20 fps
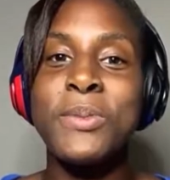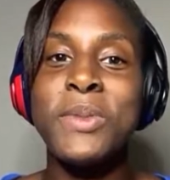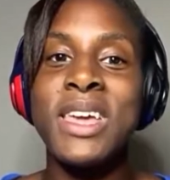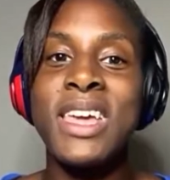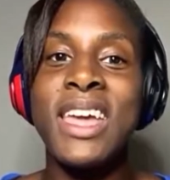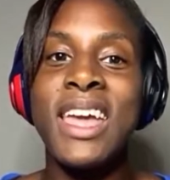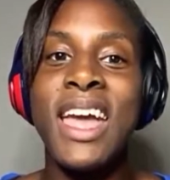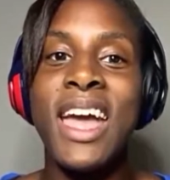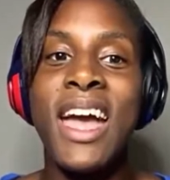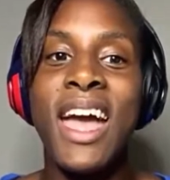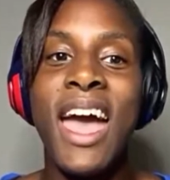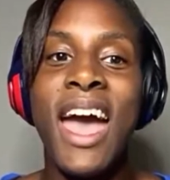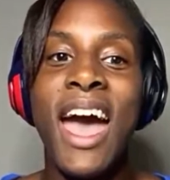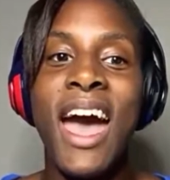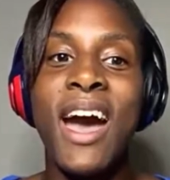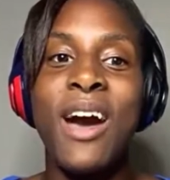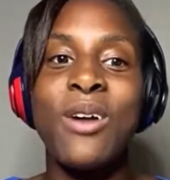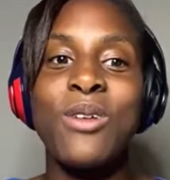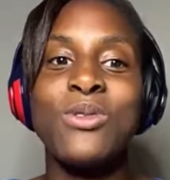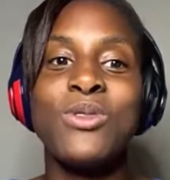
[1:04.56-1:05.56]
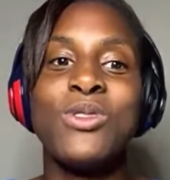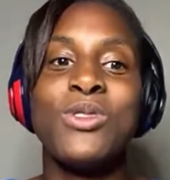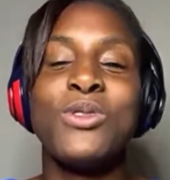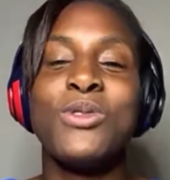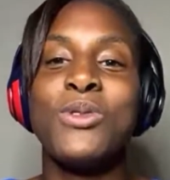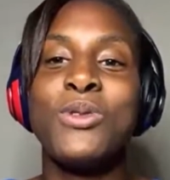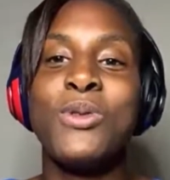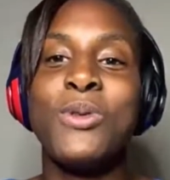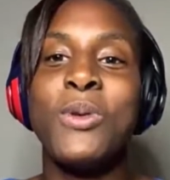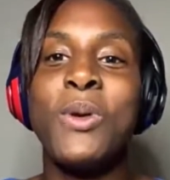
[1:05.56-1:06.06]
me how
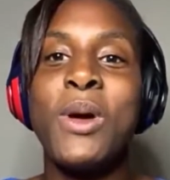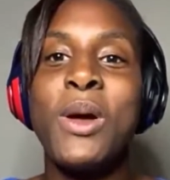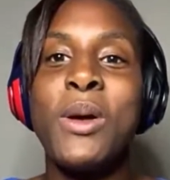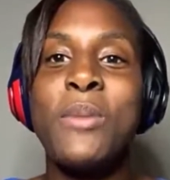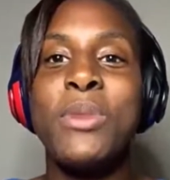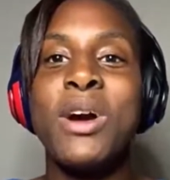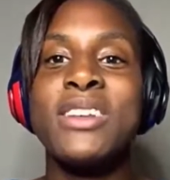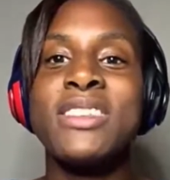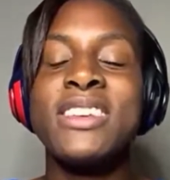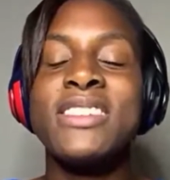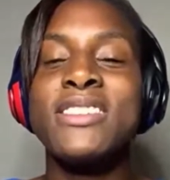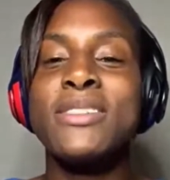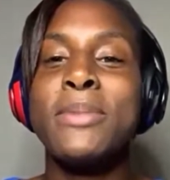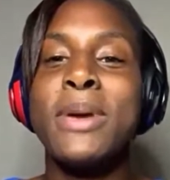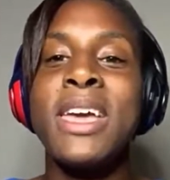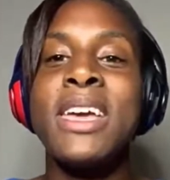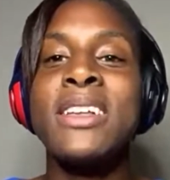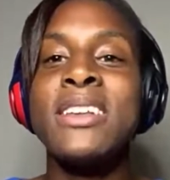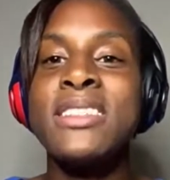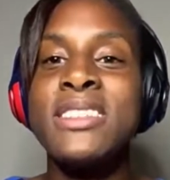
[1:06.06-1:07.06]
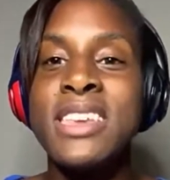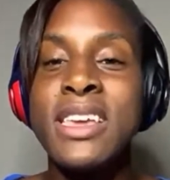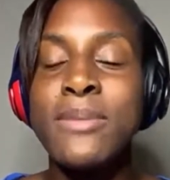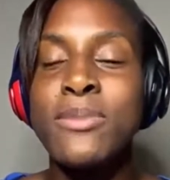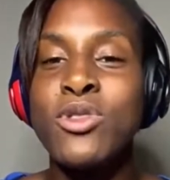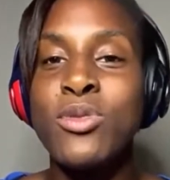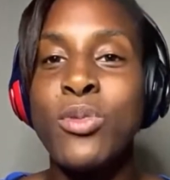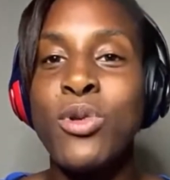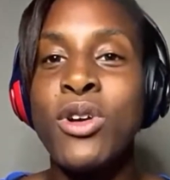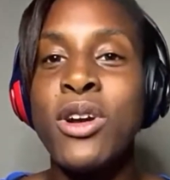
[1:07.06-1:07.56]
to participate in a team
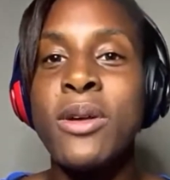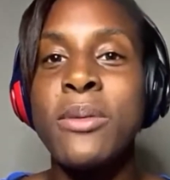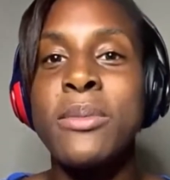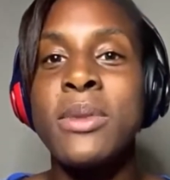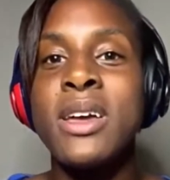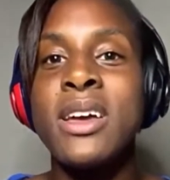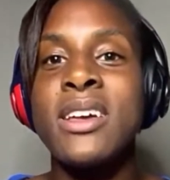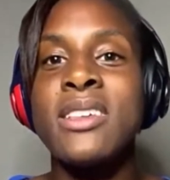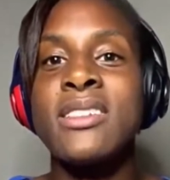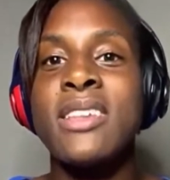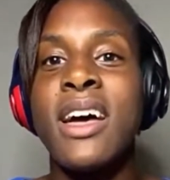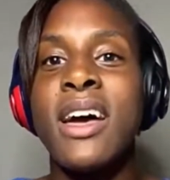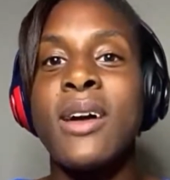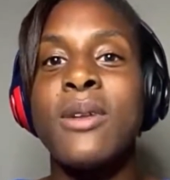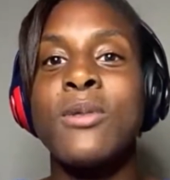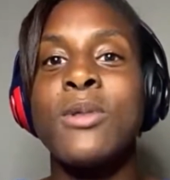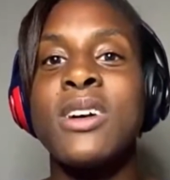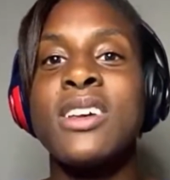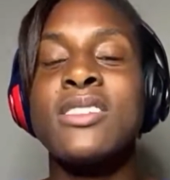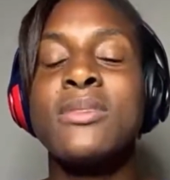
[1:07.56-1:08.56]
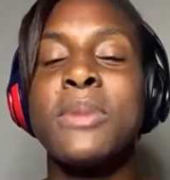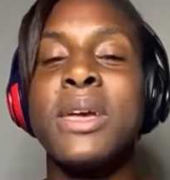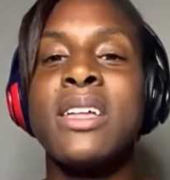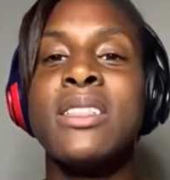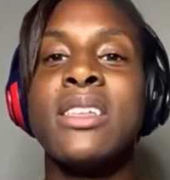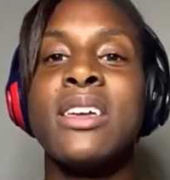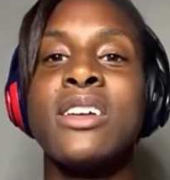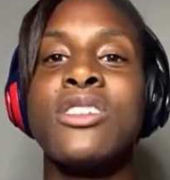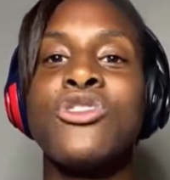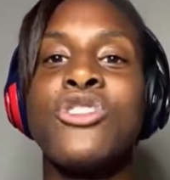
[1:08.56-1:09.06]
sport because I was
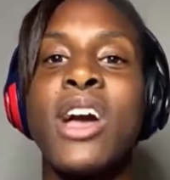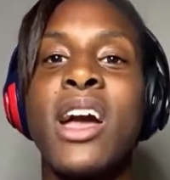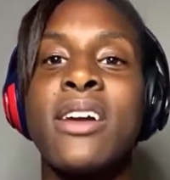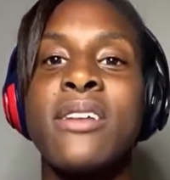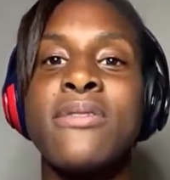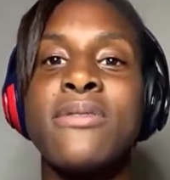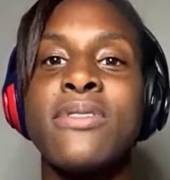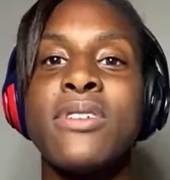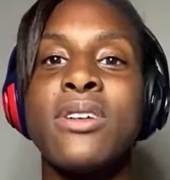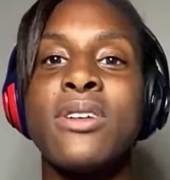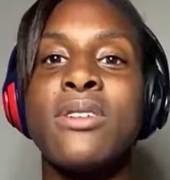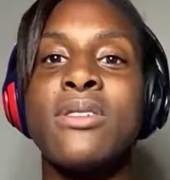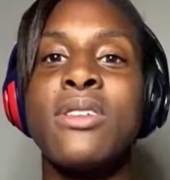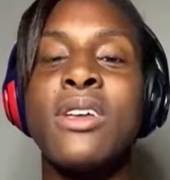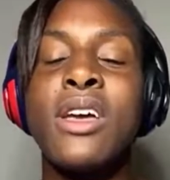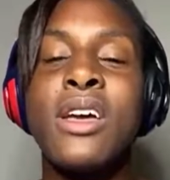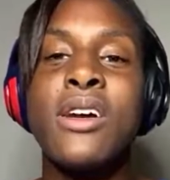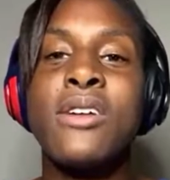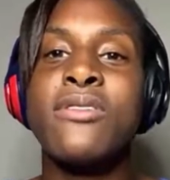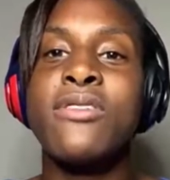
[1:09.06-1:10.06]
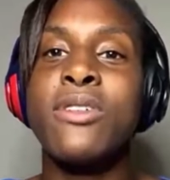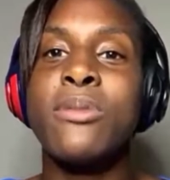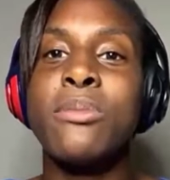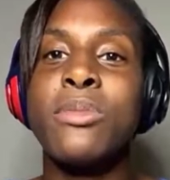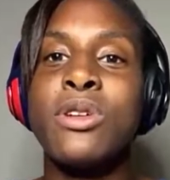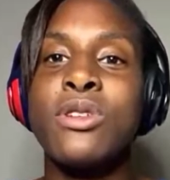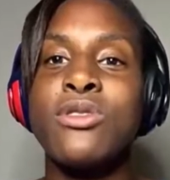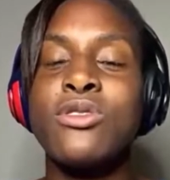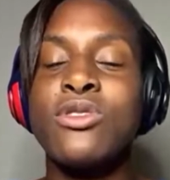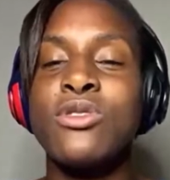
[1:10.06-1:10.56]
mainly in track and field from
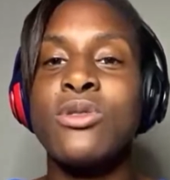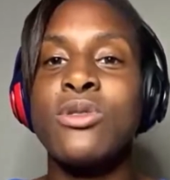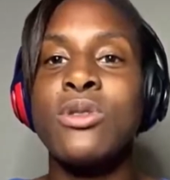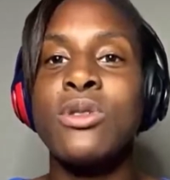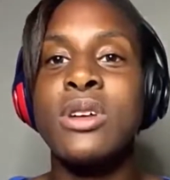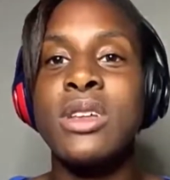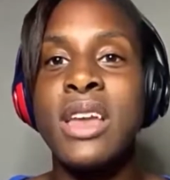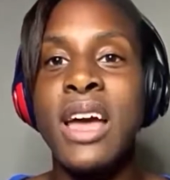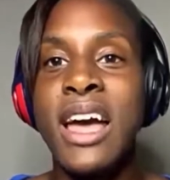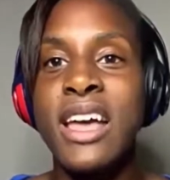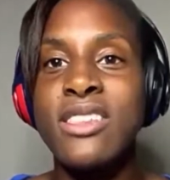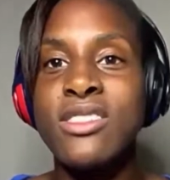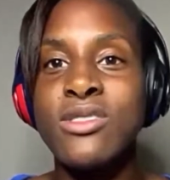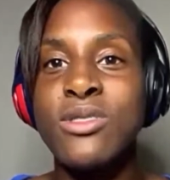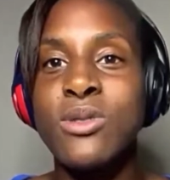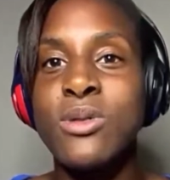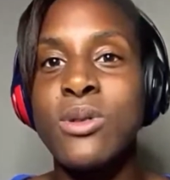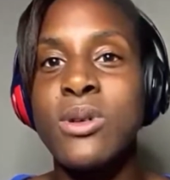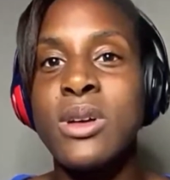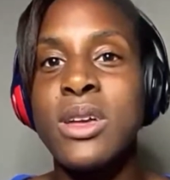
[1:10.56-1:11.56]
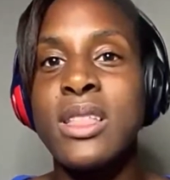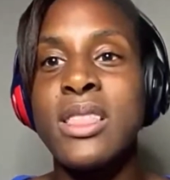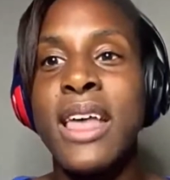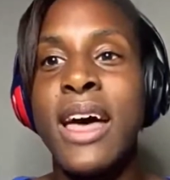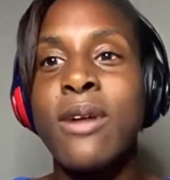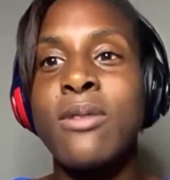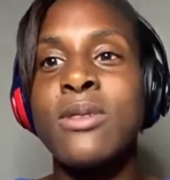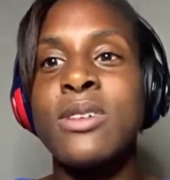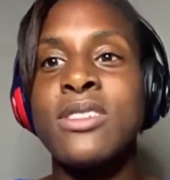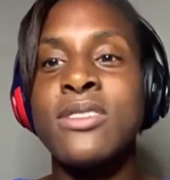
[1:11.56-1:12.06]
middle school and high school, and
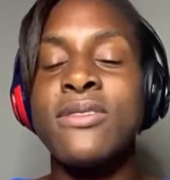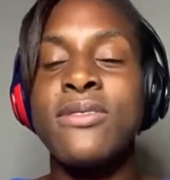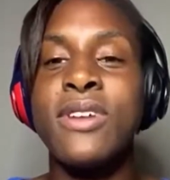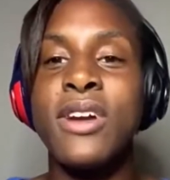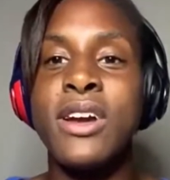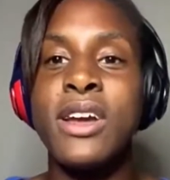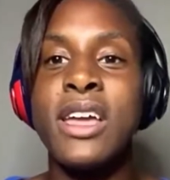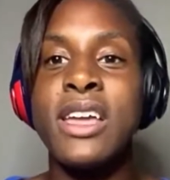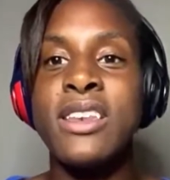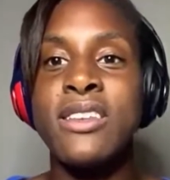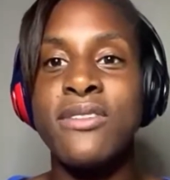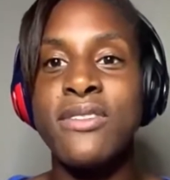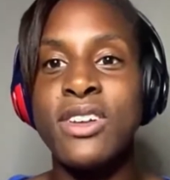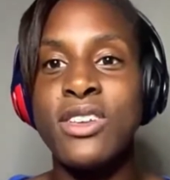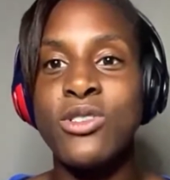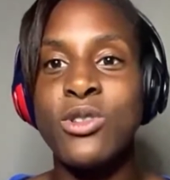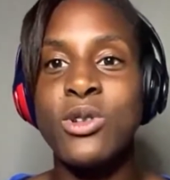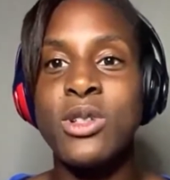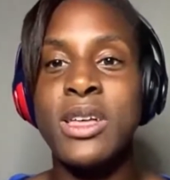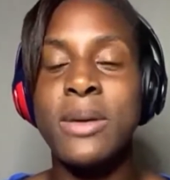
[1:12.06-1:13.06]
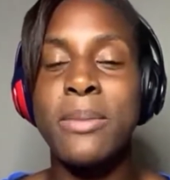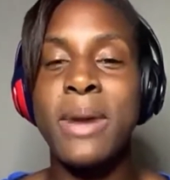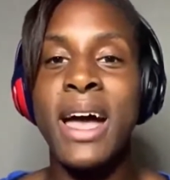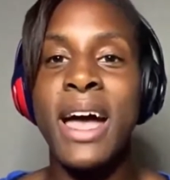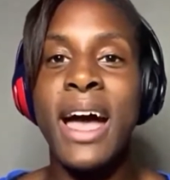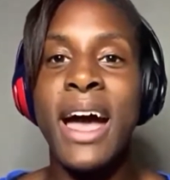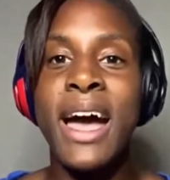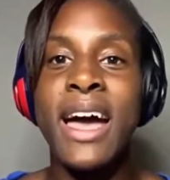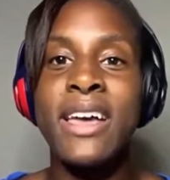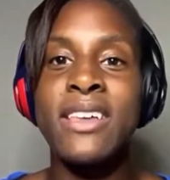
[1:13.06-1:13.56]
that was very individual in my
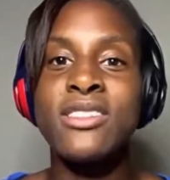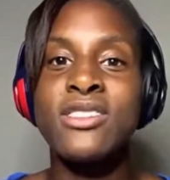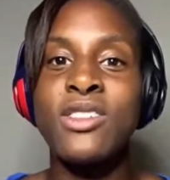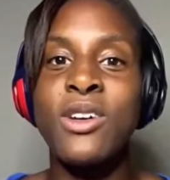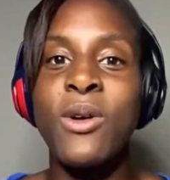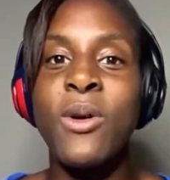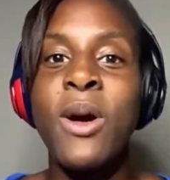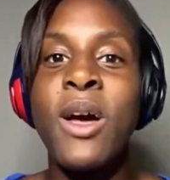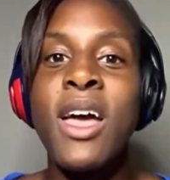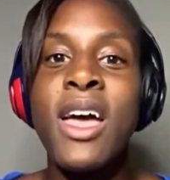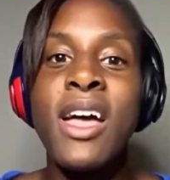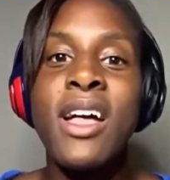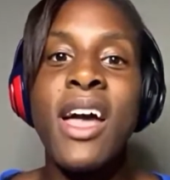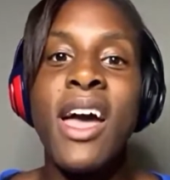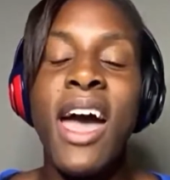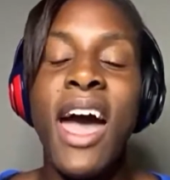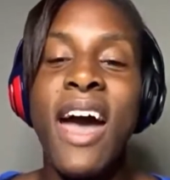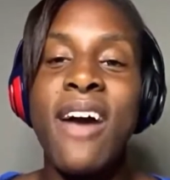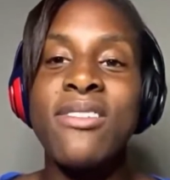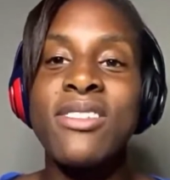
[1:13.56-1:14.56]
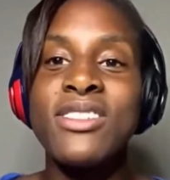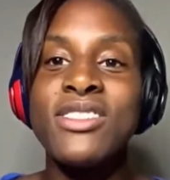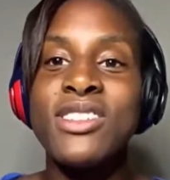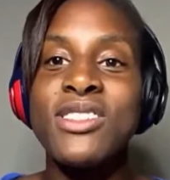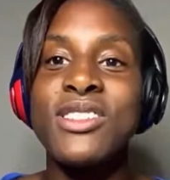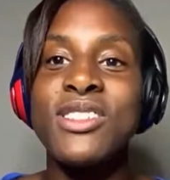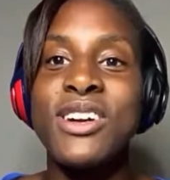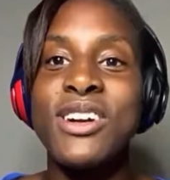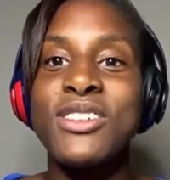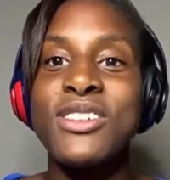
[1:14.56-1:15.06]
eyes. So having to
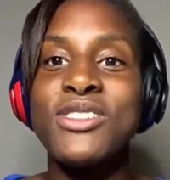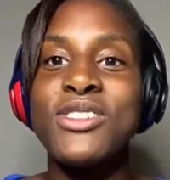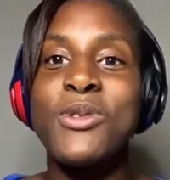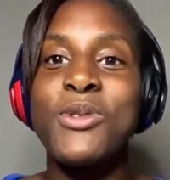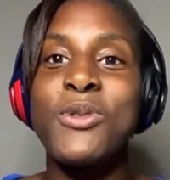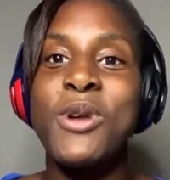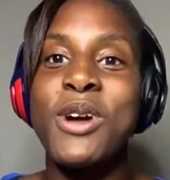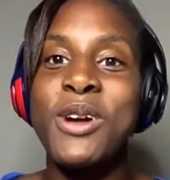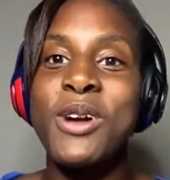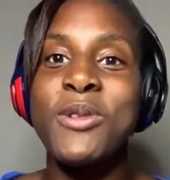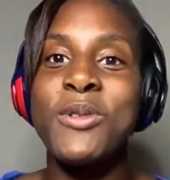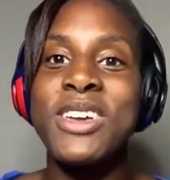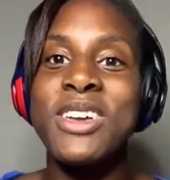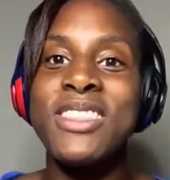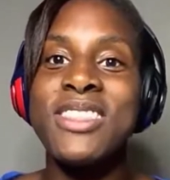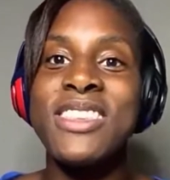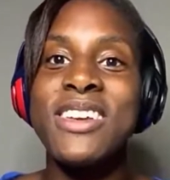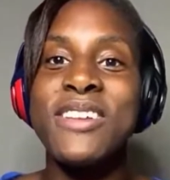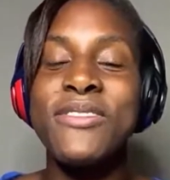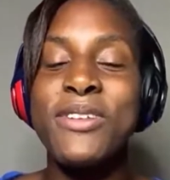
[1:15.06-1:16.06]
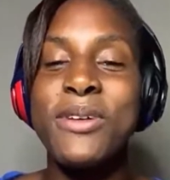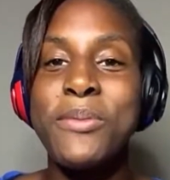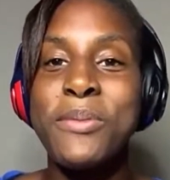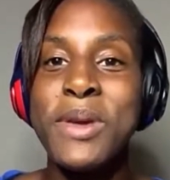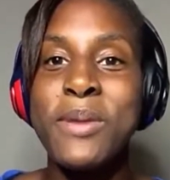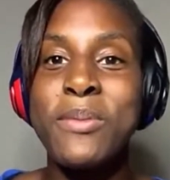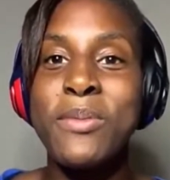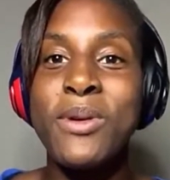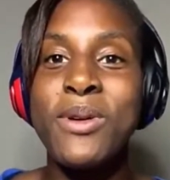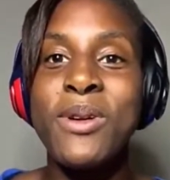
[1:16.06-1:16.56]
learn to work with different
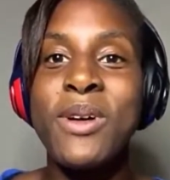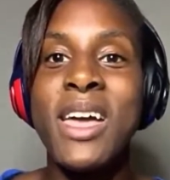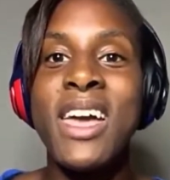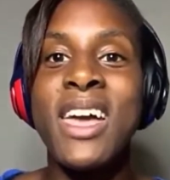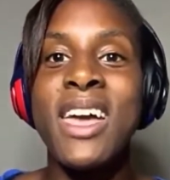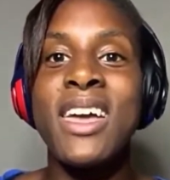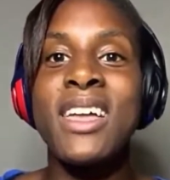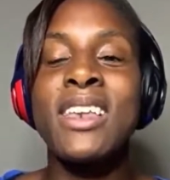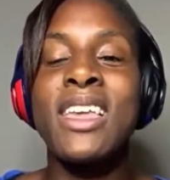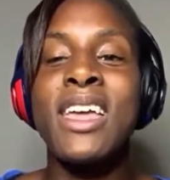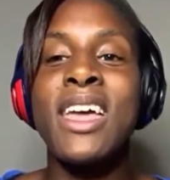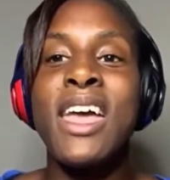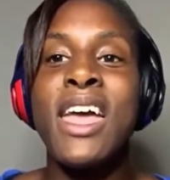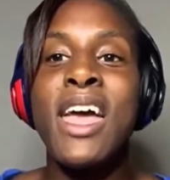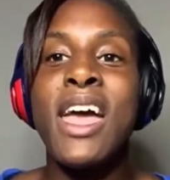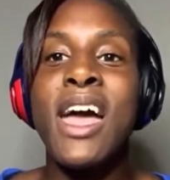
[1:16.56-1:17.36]
people and